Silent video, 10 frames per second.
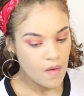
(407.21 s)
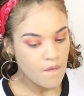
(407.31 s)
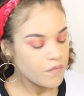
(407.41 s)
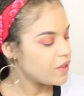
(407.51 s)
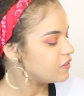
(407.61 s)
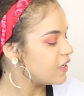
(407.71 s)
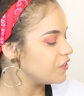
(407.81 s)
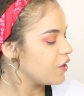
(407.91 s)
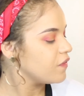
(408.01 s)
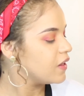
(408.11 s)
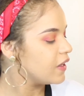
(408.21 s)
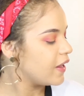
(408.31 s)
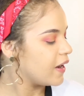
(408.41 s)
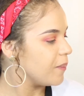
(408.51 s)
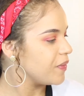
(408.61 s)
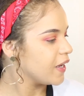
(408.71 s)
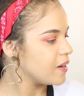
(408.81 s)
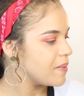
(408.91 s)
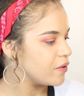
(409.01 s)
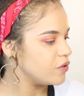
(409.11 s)
For the center of the lid, I'm thinking
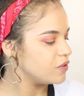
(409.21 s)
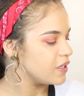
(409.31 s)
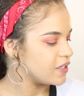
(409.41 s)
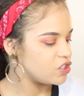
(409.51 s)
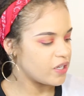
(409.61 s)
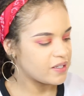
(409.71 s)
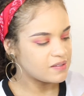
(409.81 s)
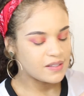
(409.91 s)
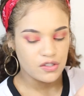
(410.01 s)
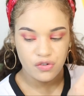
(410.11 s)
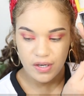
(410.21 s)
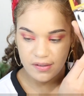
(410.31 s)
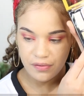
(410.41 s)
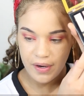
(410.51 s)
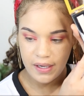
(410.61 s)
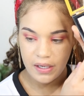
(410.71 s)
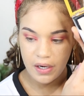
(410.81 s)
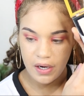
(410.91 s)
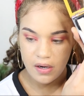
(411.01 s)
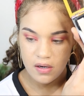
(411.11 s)
about using the shade Citrus right
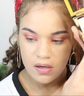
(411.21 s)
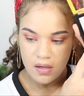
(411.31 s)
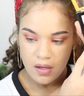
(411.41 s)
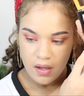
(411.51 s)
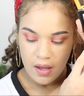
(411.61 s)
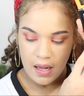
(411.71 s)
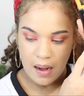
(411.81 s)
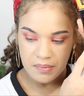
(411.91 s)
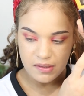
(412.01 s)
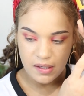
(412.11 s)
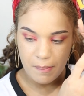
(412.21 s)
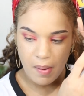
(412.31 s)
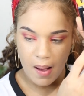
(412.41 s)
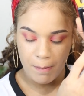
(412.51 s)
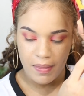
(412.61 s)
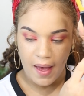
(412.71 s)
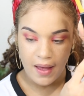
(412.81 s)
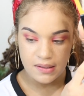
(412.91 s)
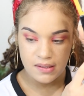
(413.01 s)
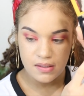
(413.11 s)
here, and I'm just gonna pop
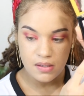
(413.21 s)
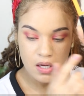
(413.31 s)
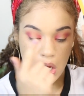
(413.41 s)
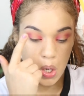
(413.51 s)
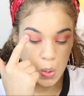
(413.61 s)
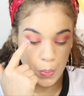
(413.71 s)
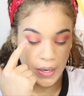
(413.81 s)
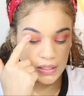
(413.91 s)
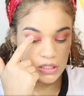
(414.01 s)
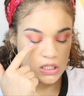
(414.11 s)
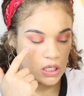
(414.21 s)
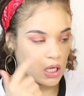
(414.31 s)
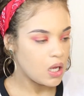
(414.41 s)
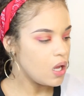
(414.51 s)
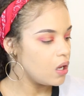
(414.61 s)
that right here.